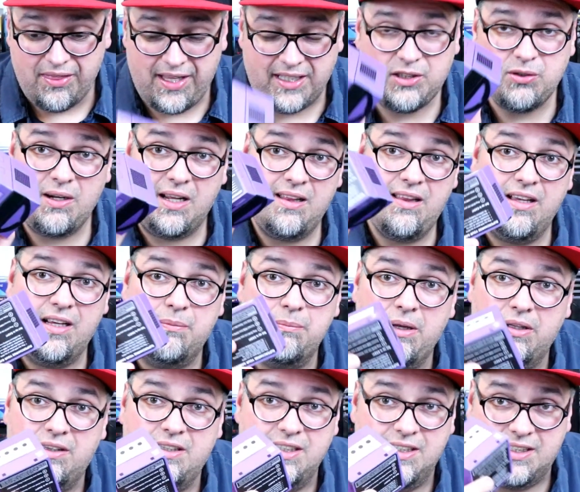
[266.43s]
That's what I like
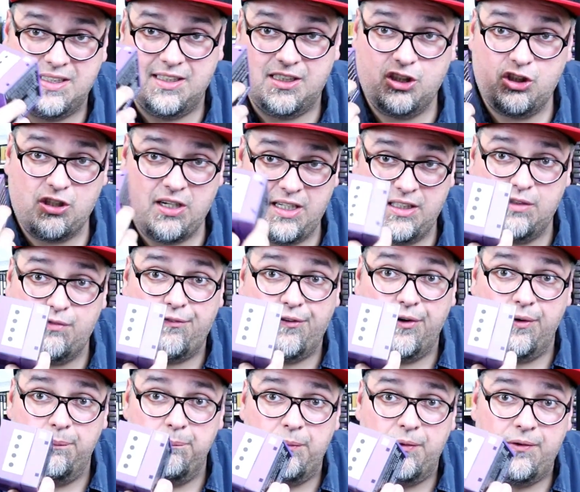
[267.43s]
about this. It's
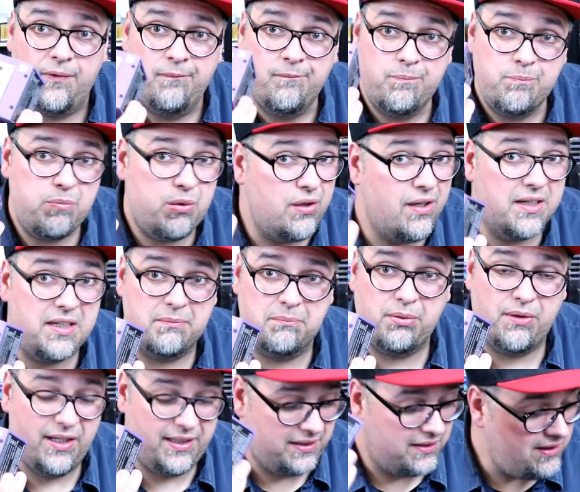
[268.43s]
transferable, plug
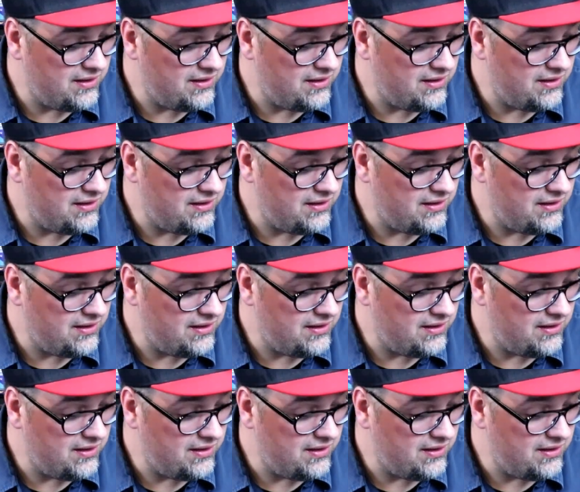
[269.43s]
and play.